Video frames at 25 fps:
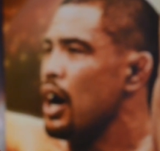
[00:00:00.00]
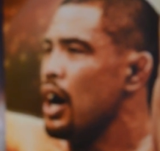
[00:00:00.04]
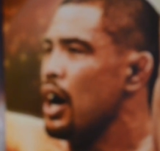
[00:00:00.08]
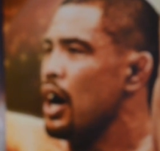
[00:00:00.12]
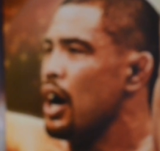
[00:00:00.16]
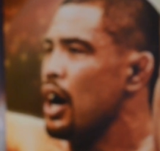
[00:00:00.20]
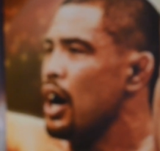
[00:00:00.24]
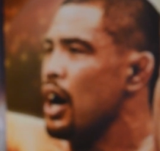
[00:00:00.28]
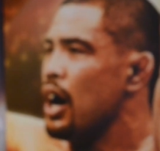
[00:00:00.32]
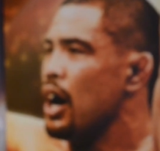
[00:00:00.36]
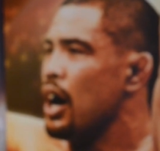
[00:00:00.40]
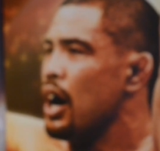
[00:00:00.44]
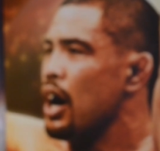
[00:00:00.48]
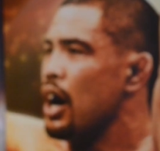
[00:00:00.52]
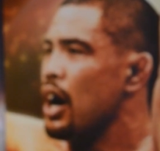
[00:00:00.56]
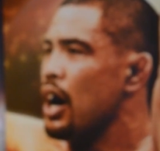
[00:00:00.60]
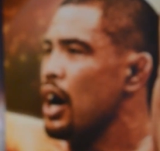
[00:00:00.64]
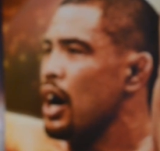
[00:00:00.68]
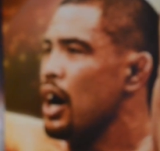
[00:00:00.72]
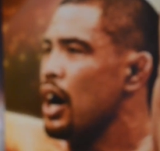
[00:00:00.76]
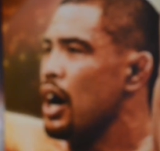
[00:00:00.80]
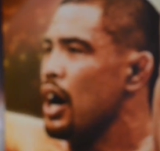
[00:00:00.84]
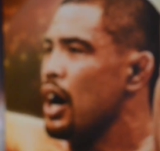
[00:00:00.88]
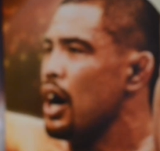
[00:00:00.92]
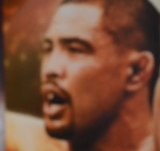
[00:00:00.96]

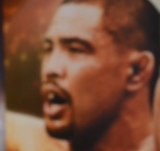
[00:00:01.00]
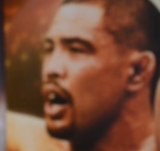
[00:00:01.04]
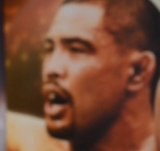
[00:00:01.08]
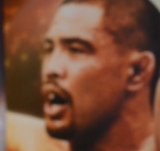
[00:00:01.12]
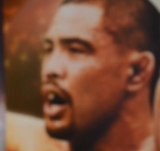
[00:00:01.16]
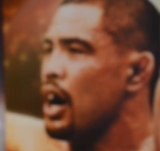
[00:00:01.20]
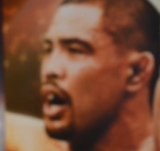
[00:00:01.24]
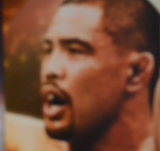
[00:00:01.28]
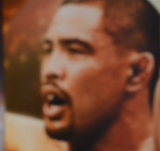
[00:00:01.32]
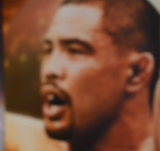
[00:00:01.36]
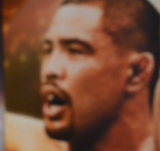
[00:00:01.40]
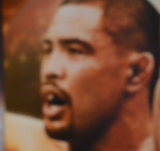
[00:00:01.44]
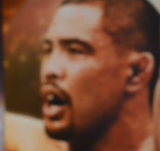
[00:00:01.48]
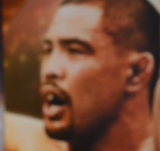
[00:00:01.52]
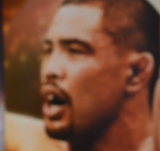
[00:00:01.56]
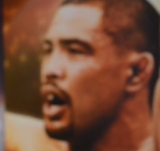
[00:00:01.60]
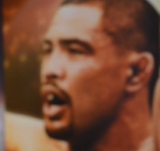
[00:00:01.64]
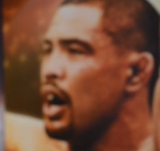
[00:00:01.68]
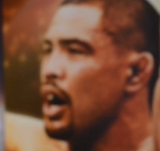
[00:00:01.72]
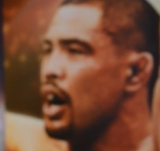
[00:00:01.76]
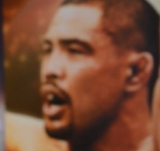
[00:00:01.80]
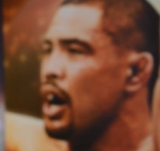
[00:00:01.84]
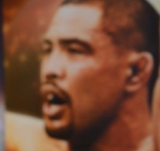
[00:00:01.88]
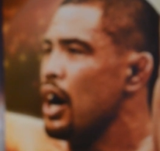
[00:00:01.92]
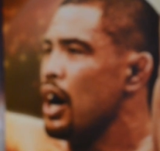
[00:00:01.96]

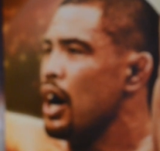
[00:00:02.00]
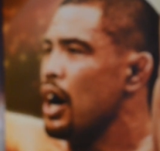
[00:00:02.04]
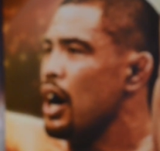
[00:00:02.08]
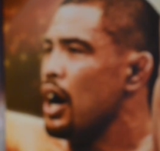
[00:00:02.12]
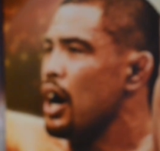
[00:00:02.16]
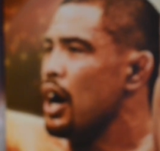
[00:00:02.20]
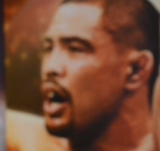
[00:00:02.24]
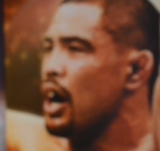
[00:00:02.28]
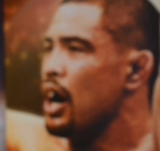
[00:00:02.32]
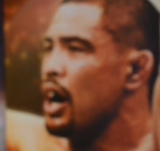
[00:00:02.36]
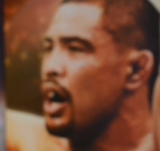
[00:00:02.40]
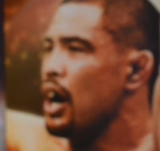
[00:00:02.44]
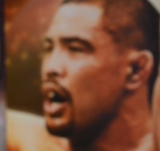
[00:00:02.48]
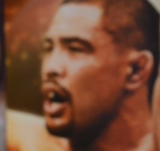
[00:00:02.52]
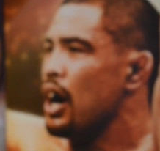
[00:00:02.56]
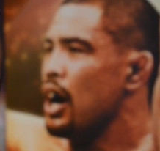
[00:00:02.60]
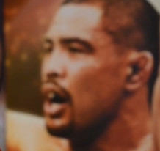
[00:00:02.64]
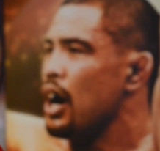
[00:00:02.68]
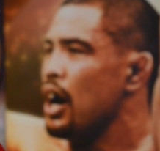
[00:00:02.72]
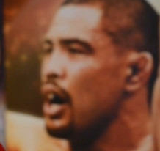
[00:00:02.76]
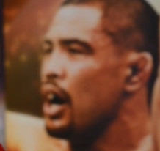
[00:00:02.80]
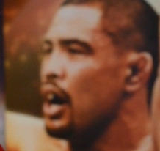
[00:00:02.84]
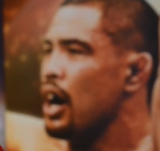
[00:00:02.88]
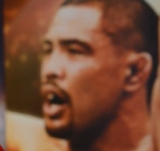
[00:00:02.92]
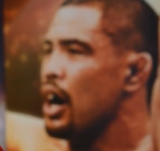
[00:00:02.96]

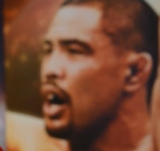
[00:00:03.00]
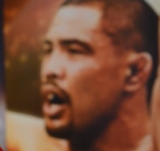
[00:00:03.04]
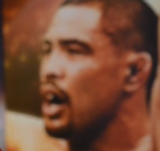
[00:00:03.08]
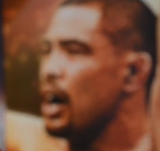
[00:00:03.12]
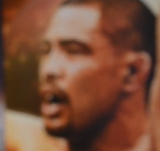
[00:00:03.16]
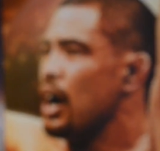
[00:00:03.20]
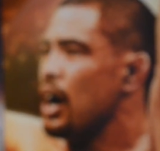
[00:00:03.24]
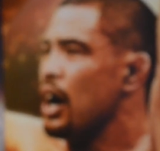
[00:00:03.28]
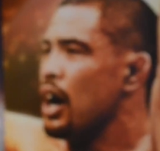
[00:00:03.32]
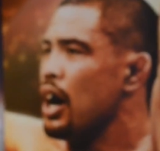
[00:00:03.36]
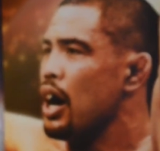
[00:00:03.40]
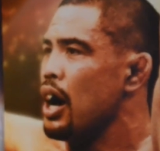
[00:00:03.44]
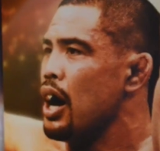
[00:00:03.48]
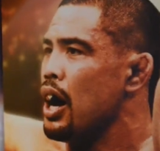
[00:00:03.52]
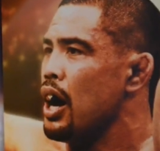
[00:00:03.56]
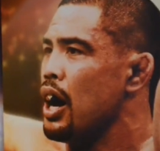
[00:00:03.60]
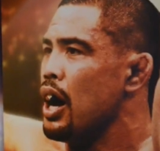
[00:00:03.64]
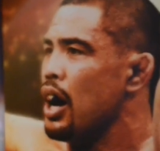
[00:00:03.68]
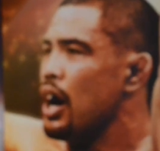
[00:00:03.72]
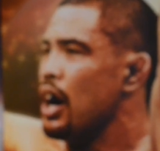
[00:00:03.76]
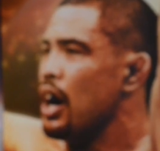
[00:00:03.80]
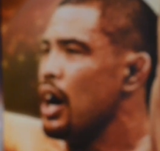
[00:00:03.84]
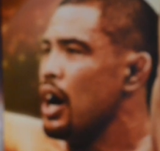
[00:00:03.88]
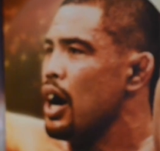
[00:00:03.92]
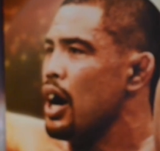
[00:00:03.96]

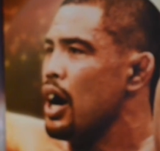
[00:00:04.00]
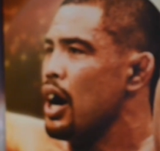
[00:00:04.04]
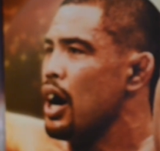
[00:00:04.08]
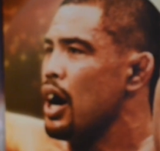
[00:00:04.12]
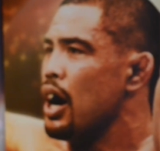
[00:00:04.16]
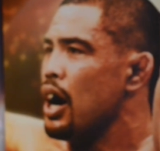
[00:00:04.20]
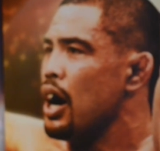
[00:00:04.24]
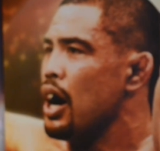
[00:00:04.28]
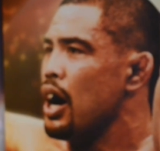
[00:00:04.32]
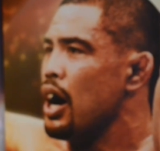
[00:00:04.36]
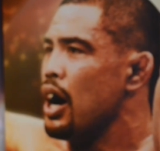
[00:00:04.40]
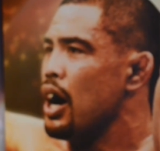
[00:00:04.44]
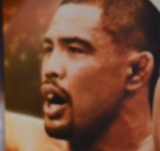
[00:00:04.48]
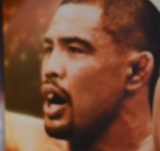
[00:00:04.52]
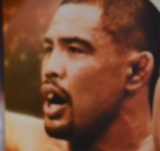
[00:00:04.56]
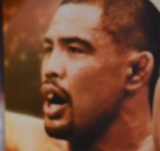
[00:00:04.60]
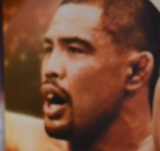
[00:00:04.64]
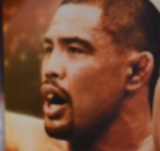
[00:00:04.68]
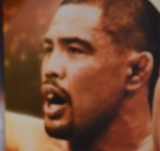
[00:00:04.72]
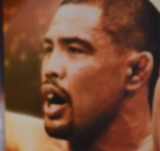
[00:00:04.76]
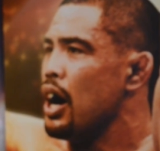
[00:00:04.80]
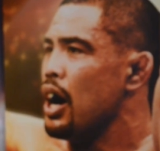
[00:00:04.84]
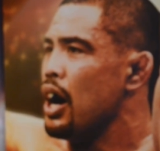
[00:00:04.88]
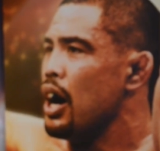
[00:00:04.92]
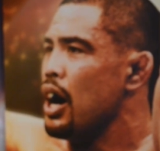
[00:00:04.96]

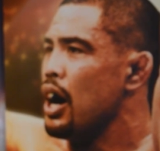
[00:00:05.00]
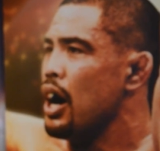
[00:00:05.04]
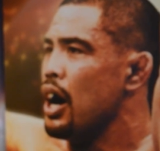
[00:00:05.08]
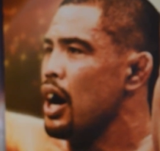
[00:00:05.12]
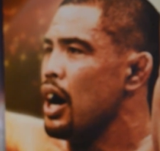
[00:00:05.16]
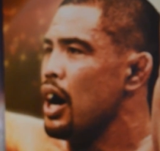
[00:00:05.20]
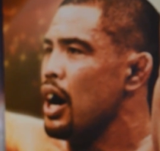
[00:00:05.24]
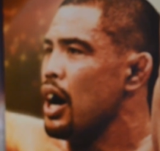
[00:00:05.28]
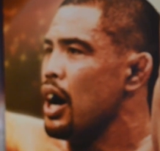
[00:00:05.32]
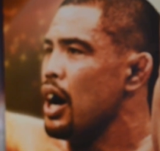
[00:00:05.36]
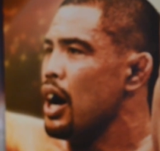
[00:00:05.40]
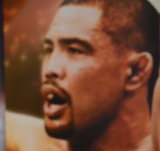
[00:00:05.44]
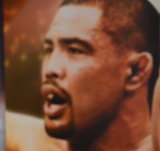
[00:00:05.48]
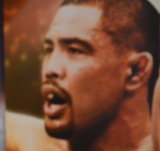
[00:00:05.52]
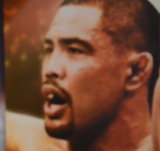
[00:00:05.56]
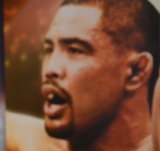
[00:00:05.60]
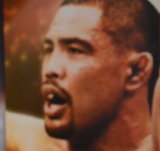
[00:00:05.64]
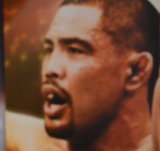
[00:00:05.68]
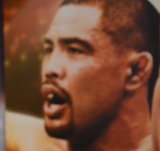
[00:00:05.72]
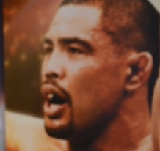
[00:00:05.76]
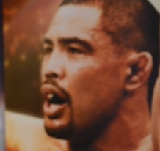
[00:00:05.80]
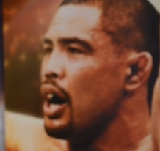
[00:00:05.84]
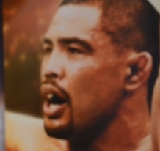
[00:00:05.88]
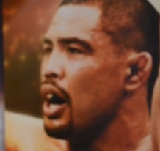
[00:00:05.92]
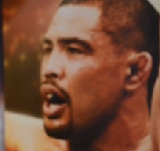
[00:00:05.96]

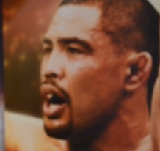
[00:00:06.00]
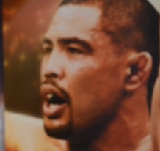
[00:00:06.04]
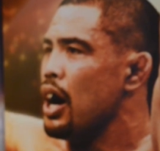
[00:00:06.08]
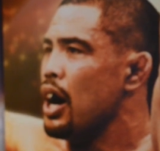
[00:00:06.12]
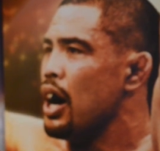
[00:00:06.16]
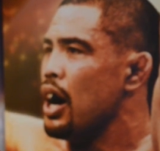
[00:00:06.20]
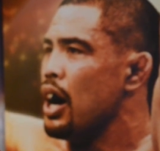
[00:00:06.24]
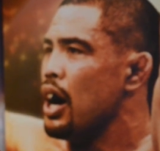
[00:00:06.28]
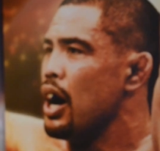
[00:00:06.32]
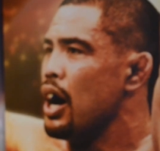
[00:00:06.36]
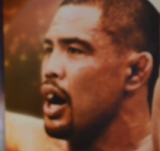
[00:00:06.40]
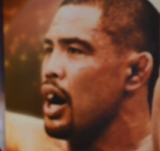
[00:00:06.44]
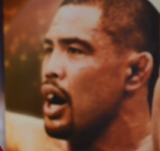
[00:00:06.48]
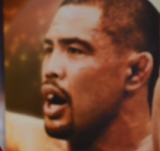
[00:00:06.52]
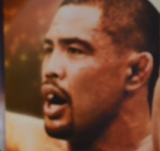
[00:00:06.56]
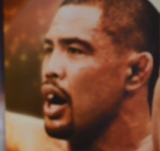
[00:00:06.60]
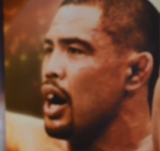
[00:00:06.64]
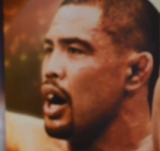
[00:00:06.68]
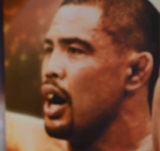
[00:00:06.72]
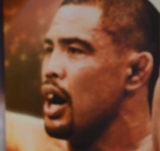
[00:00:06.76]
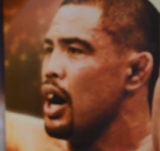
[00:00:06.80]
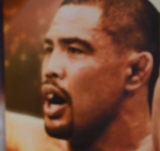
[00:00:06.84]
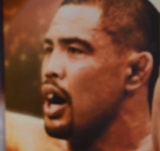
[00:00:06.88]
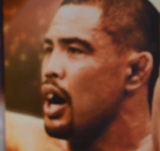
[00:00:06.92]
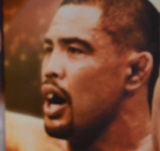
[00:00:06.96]

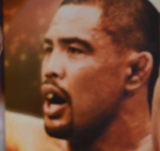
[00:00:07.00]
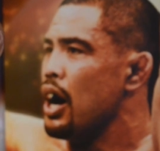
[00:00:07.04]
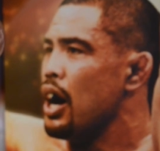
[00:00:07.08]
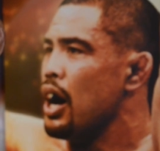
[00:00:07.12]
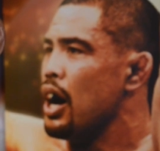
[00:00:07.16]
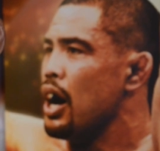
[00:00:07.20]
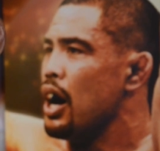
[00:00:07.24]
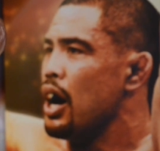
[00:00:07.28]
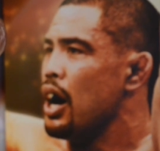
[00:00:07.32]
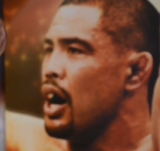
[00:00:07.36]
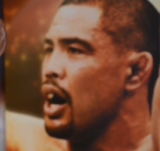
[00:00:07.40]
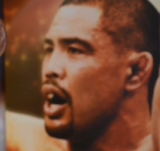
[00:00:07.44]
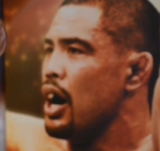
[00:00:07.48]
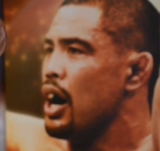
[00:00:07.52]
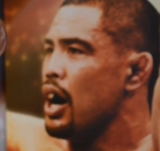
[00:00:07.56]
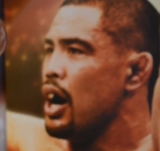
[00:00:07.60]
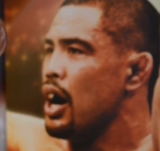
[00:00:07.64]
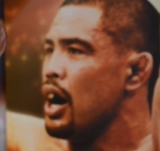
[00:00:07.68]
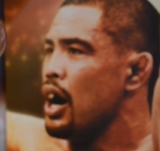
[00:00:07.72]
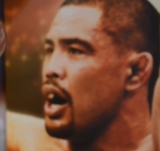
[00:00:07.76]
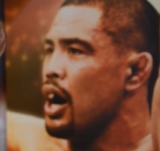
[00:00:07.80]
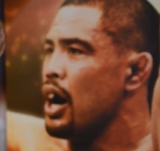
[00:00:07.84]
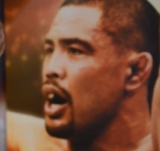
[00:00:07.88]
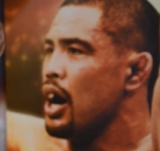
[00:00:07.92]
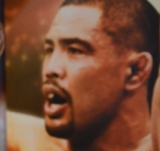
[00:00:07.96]
(silent)